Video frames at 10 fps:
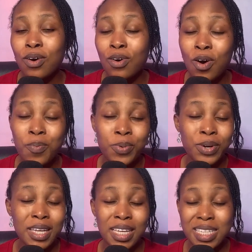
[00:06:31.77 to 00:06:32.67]

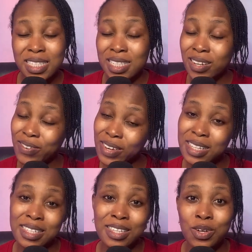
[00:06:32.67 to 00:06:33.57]
Upwork is
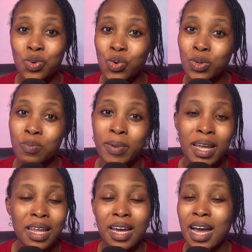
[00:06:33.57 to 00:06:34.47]
great. It's a gold
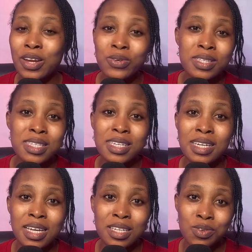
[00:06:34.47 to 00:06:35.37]
mine. Like I don't see
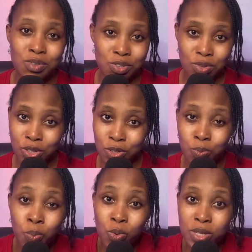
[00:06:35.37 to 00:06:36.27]
any restriction
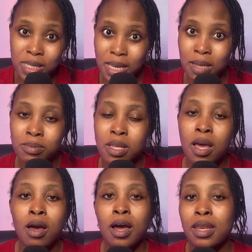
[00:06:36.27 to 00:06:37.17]
most times.
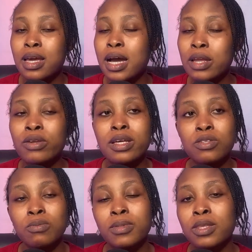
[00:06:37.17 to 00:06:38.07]
I know that
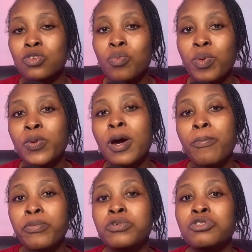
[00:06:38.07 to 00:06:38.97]
some people
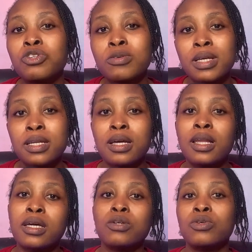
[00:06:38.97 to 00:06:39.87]
that post jobs and they're
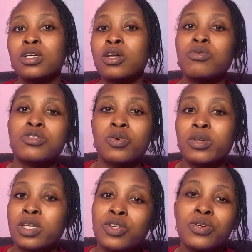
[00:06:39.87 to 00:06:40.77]
like, okay, they want
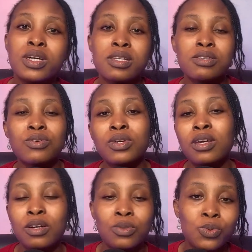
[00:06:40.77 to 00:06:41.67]
someone in the US, UK,
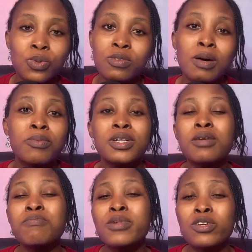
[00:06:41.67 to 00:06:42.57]
and all of that, but a
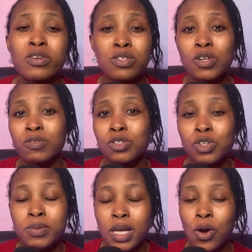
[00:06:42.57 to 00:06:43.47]
majority of the
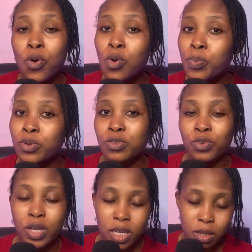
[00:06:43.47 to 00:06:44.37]
jobs are open
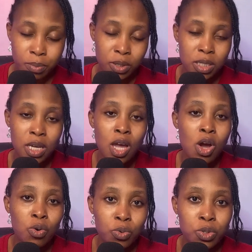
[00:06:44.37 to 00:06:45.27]
for anybody
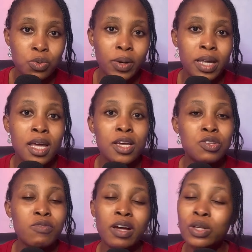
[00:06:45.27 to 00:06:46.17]
worldwide.
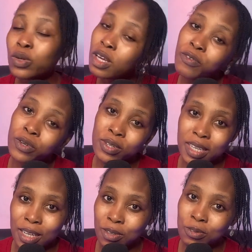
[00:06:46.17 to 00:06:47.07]
So if you are looking for those
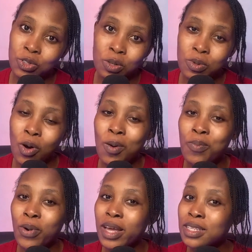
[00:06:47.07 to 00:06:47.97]
kind of jobs,
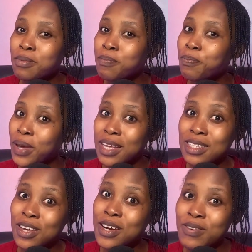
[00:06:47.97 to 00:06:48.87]
Upwork
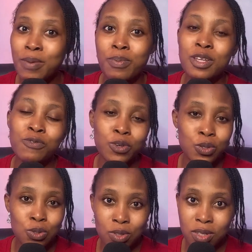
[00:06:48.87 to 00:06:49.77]
is a great place for you
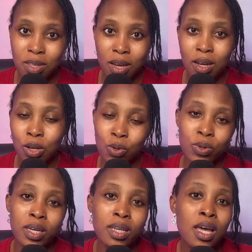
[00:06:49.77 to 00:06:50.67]
to start
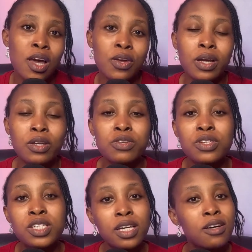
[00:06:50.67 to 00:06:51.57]
looking. You can
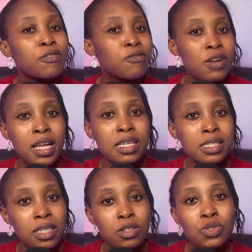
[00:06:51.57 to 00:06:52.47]
also check out
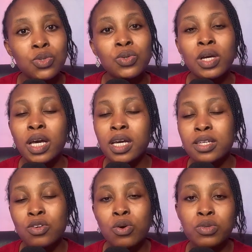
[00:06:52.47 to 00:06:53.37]
Freelancer too.
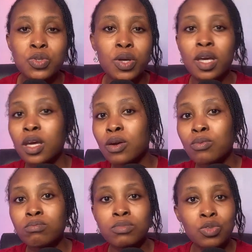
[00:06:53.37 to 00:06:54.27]
It's also a
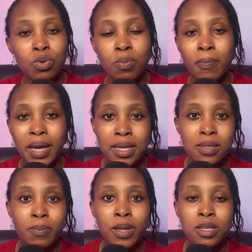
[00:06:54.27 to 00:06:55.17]

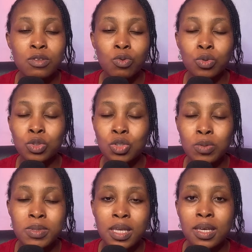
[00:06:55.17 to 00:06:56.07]
marketplace for
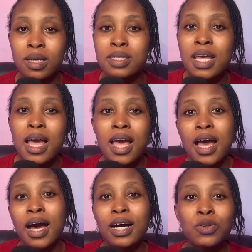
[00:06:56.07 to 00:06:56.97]
job seekers,
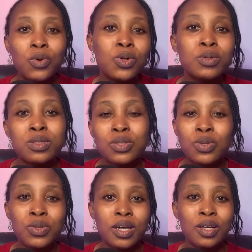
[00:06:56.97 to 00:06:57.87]
and also
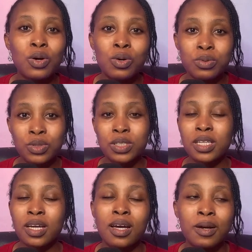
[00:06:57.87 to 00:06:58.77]
you can also
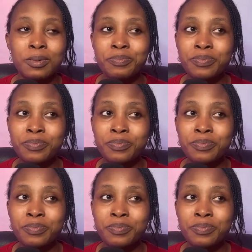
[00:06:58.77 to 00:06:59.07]
check out